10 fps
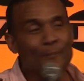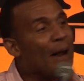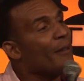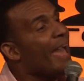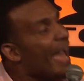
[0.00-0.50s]

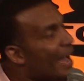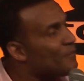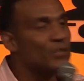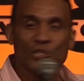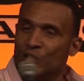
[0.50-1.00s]
about
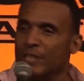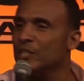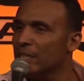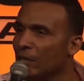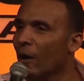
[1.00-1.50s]
half the
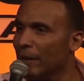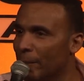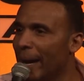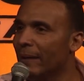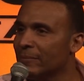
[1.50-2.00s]
shit she
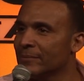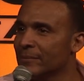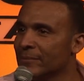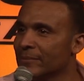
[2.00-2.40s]
talking about.